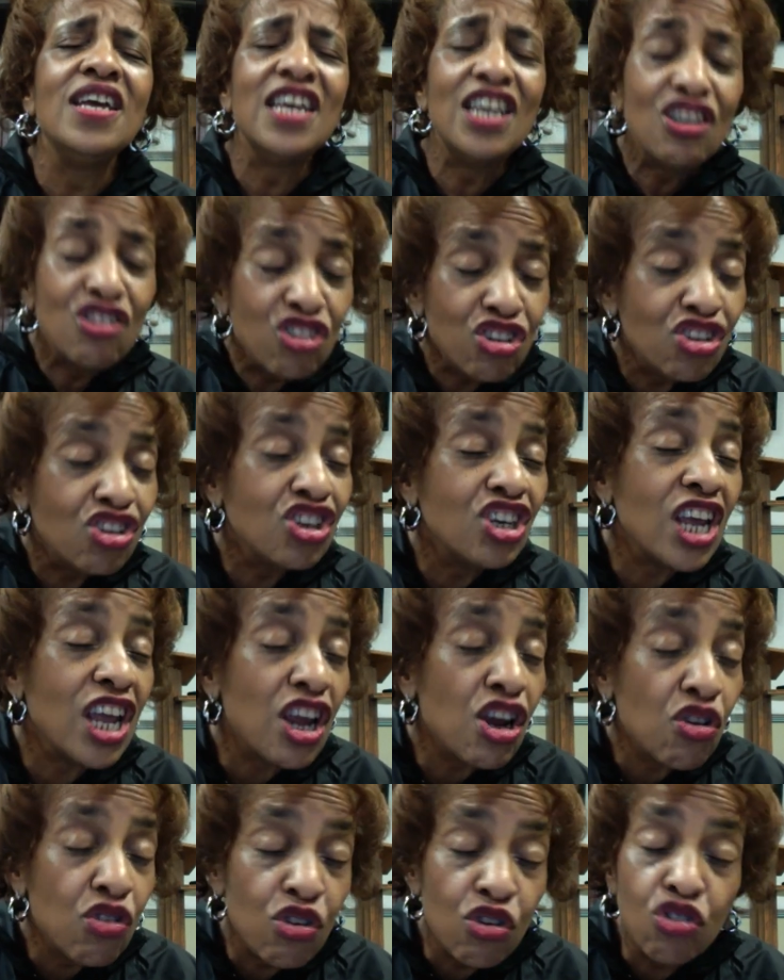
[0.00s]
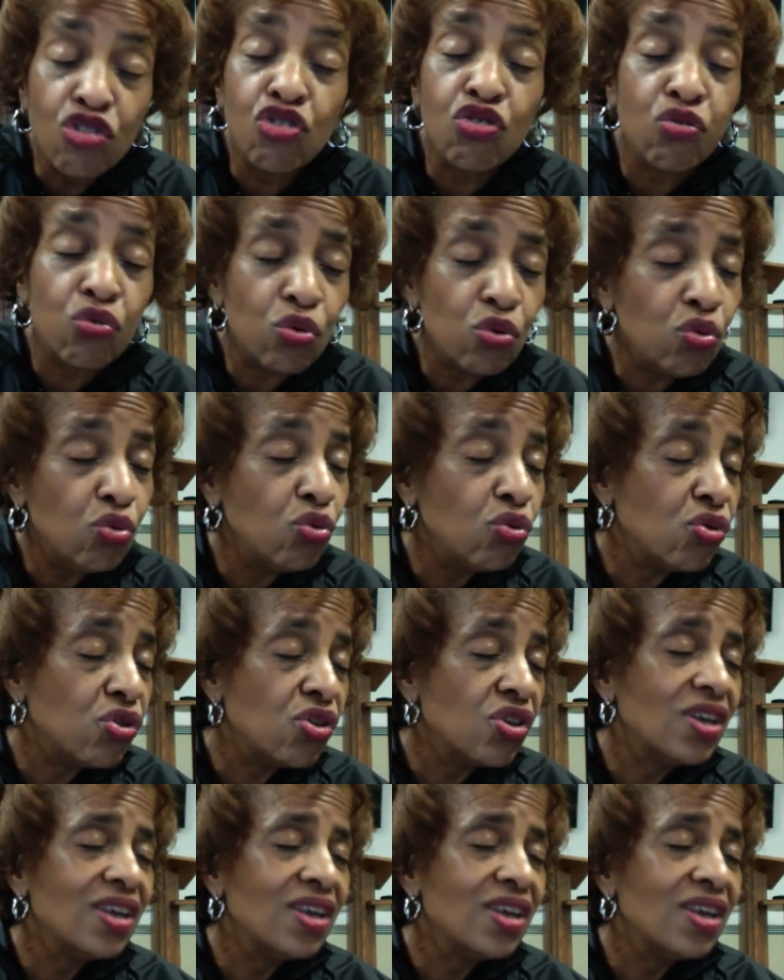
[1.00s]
Share the truth.